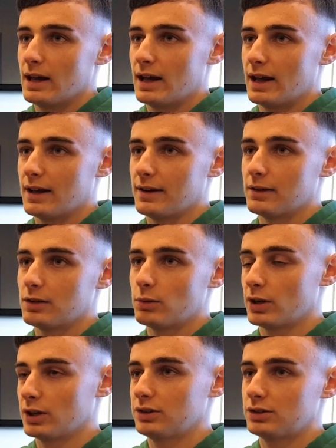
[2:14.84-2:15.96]
And what
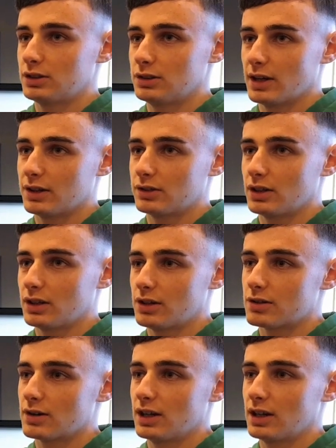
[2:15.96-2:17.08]
I used to do outside the
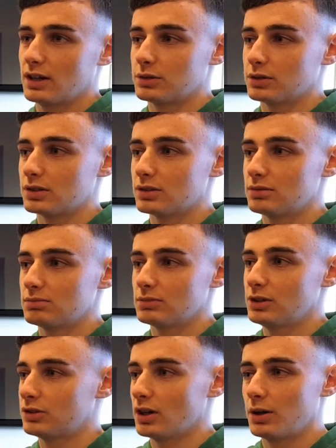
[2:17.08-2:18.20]
training was
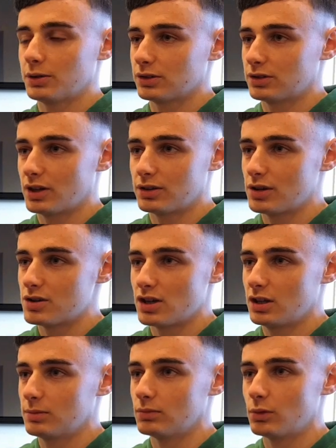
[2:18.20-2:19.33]
used to always go to the
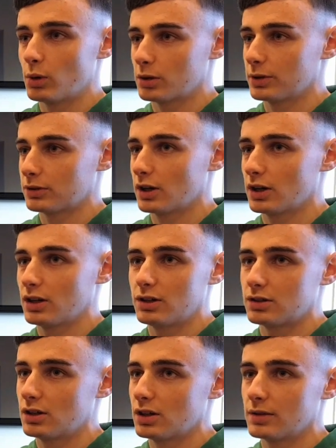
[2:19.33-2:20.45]
gym, work my strength
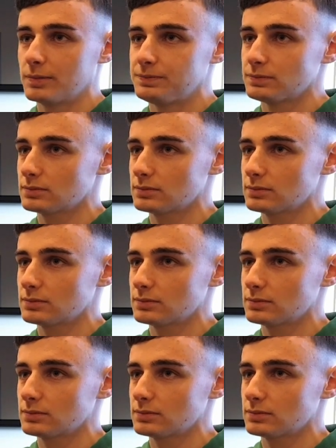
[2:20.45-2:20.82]
conditioning,